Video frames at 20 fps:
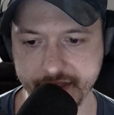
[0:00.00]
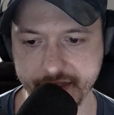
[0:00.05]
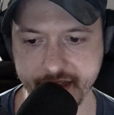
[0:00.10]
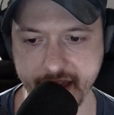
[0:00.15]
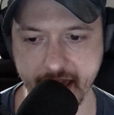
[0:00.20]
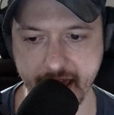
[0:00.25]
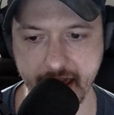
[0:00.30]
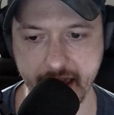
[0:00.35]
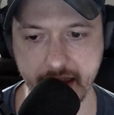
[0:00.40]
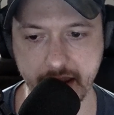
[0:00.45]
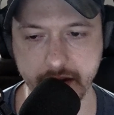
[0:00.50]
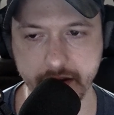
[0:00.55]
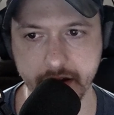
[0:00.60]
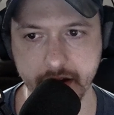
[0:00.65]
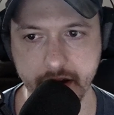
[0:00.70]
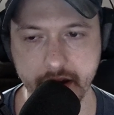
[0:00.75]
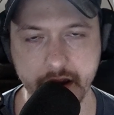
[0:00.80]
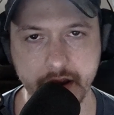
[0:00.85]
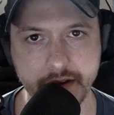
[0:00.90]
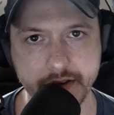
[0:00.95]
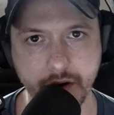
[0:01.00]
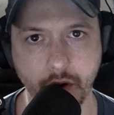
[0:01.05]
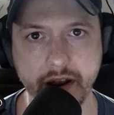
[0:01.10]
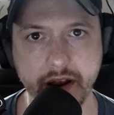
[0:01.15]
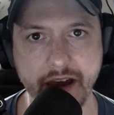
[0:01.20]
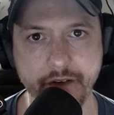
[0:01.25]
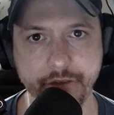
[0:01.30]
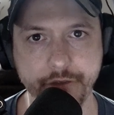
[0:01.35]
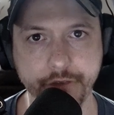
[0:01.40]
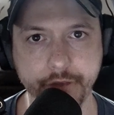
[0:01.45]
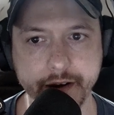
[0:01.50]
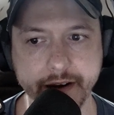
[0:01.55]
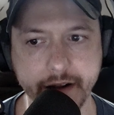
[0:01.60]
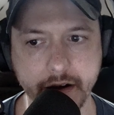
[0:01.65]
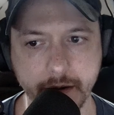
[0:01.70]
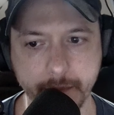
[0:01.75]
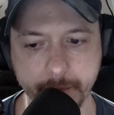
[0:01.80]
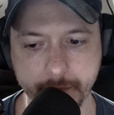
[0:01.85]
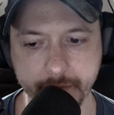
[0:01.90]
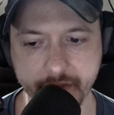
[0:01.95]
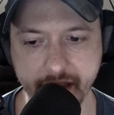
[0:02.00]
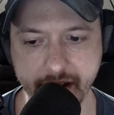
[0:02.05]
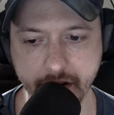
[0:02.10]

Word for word: they don't have freedom.